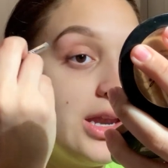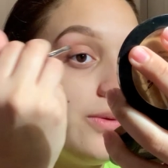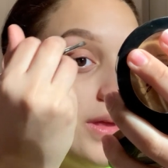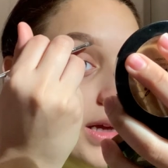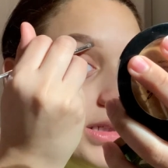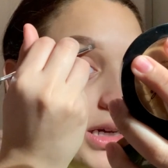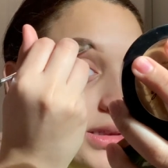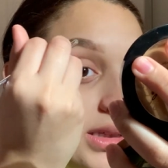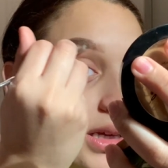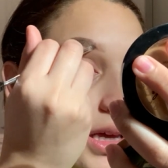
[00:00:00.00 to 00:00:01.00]
anyone that
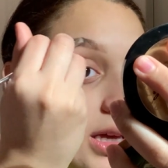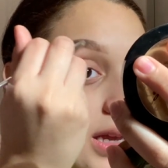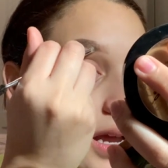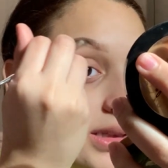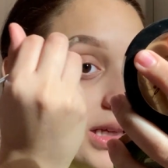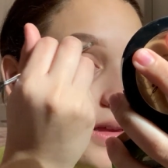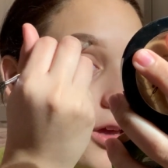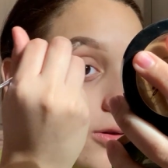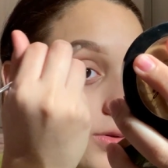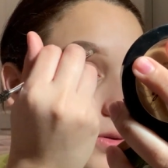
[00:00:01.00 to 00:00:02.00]
does it and not saying they
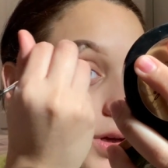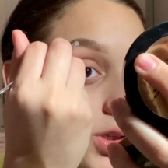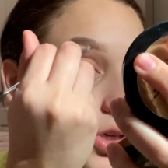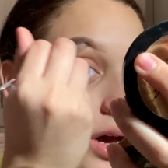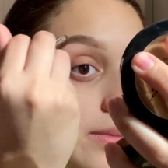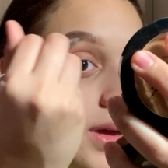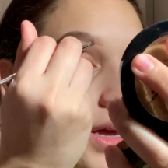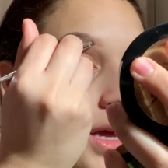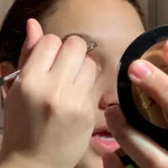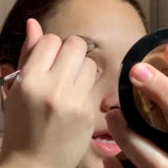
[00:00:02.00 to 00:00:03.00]
don't do a good job,
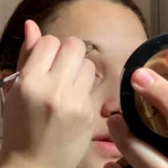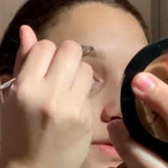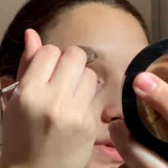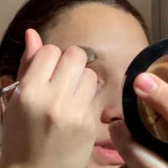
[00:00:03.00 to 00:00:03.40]
because I've